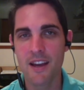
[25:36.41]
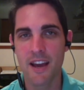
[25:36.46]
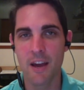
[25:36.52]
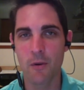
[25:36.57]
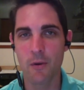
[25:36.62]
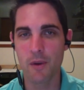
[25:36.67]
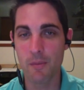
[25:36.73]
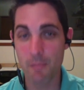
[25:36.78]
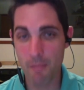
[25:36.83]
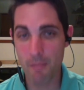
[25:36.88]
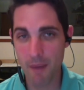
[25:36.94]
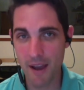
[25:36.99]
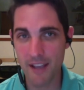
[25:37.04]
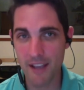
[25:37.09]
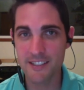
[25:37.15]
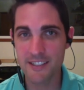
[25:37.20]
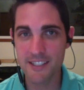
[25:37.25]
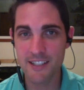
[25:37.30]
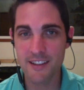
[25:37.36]
And we
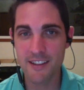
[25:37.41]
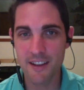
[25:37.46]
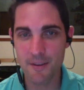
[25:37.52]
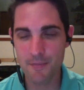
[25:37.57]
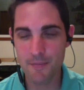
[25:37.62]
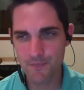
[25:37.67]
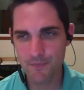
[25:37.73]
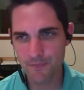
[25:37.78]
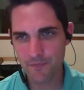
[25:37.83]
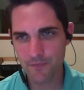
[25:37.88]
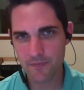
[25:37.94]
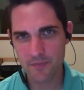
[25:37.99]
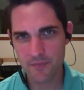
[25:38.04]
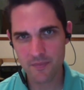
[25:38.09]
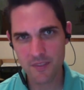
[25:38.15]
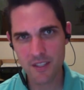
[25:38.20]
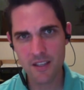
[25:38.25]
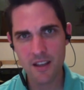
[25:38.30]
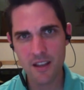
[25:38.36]
might see them,
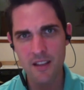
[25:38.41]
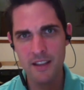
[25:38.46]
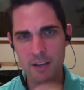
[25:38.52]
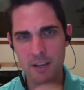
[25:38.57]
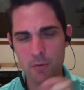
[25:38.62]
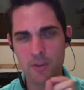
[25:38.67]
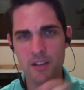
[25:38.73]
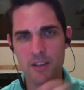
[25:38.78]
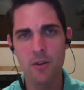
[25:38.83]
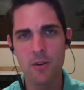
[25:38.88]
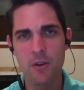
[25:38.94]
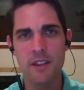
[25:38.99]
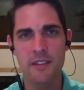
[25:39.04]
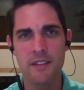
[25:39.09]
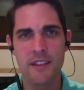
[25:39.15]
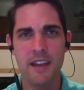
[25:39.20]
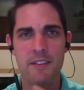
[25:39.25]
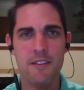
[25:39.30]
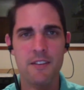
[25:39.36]
like we know
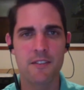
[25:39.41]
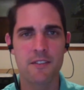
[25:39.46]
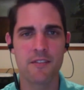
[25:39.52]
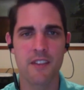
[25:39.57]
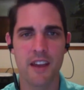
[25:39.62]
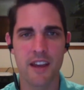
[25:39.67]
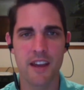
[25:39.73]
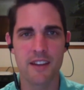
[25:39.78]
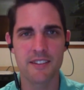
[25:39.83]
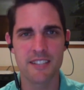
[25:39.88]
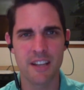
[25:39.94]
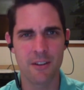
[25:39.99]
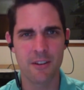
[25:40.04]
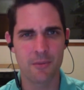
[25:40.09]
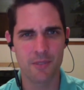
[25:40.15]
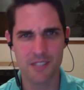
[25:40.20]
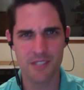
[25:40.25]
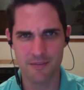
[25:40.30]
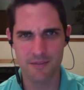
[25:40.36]
that they have their vans out
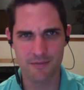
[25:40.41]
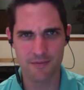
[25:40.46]
in, was it